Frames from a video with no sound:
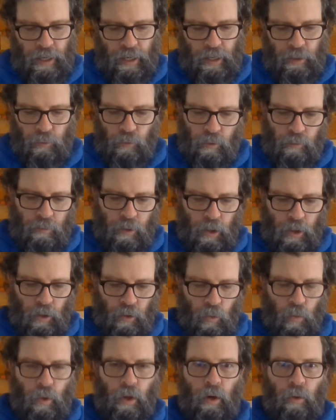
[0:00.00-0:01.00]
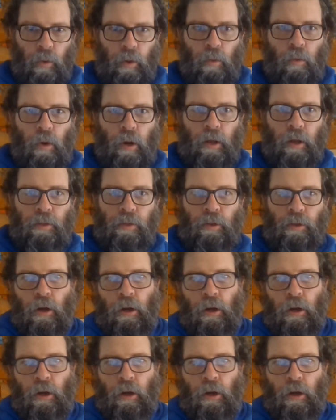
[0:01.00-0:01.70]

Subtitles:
and we'll mark where we want